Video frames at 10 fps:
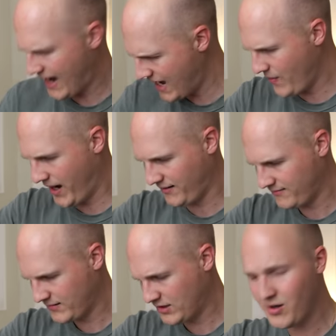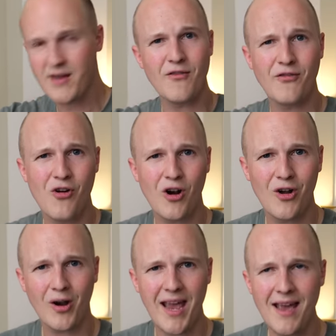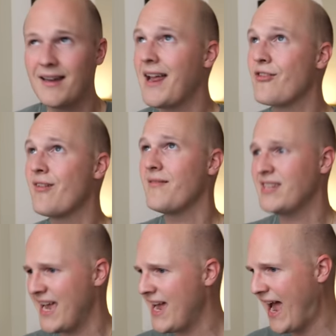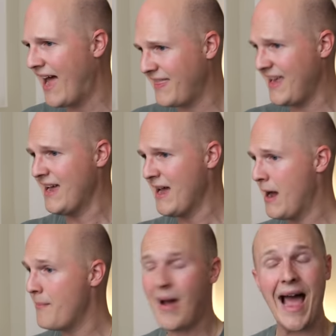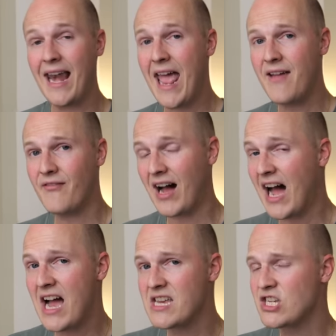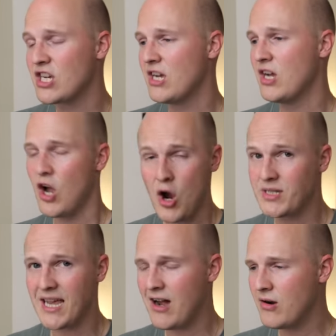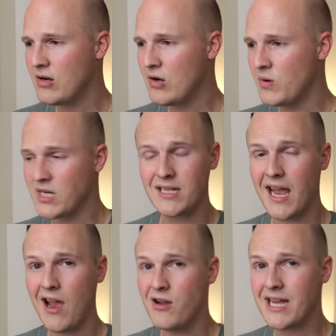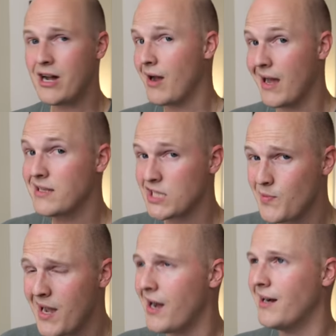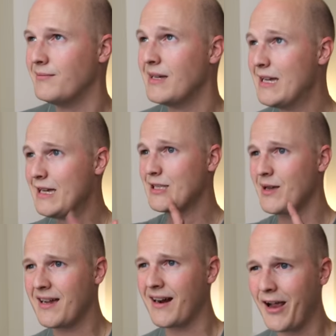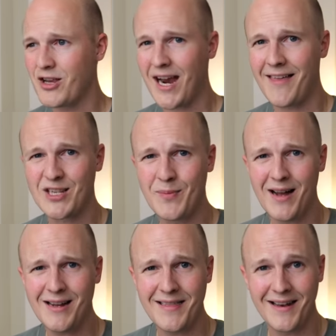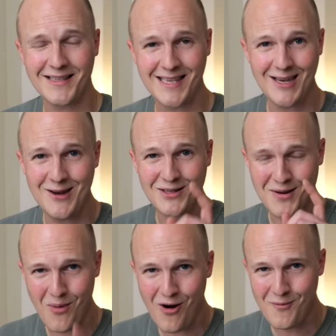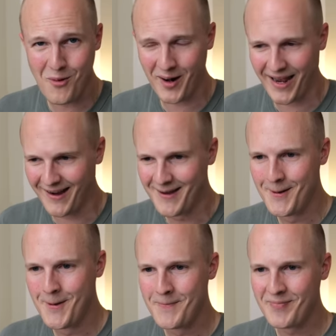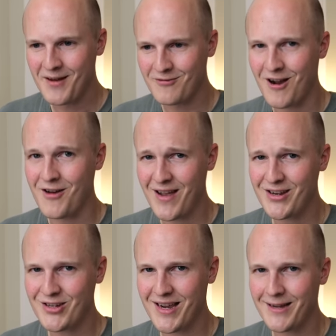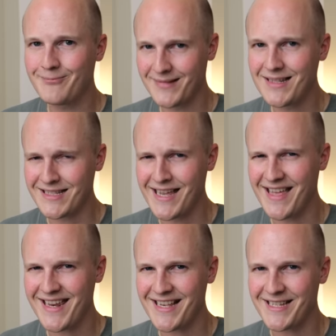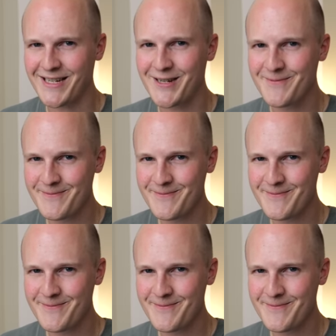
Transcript: Anyway, it's not even four o'clock yet, and I've arrived here at the Palais Faraj Hotel, which is a hotel and spa. So I think I'm gonna go check out the spa, and then I'll see you tomorrow morning for our adventure to the desert.